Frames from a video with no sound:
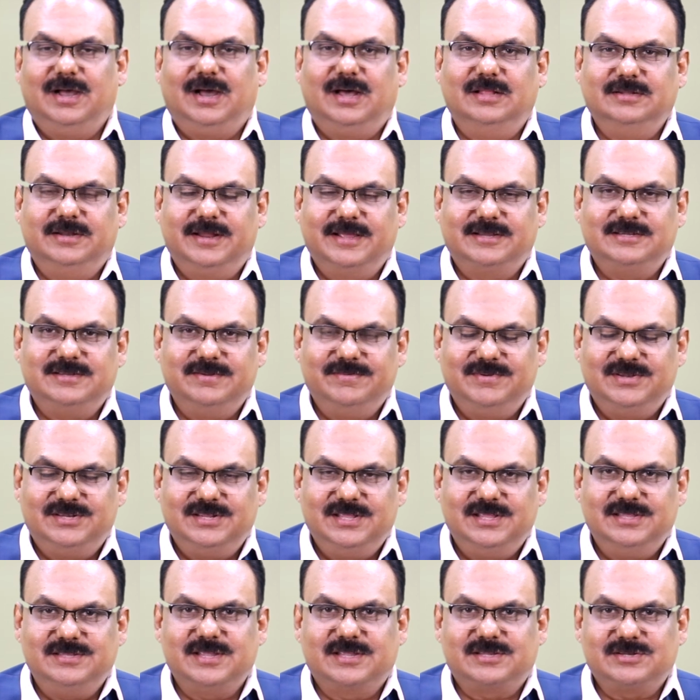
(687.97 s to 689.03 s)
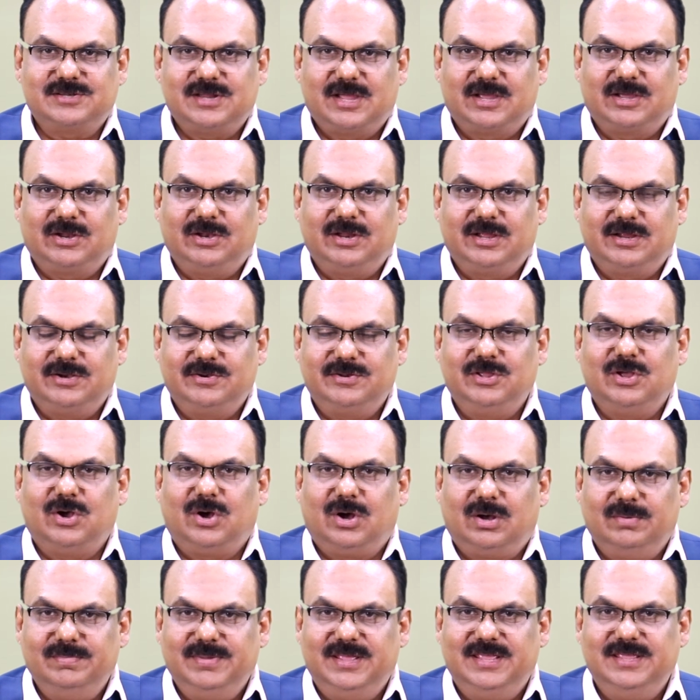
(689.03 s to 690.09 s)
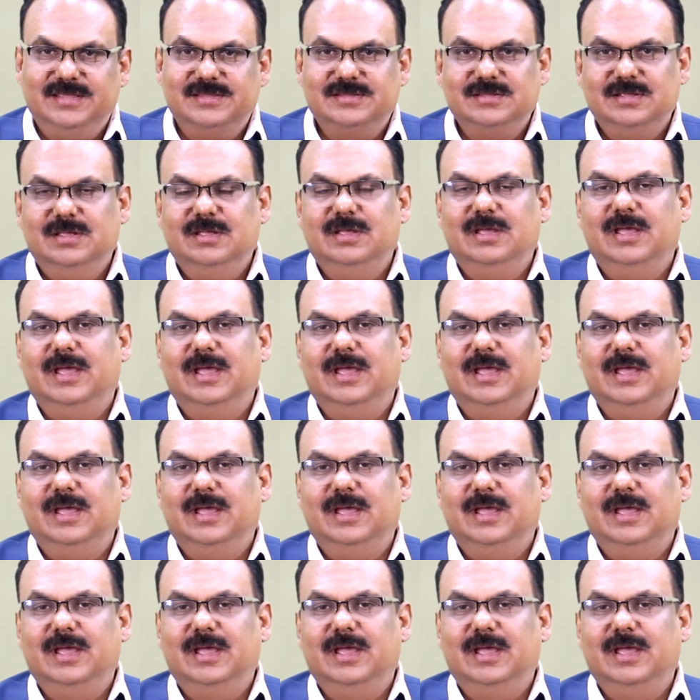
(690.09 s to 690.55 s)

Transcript: other activities extracurricular hobbies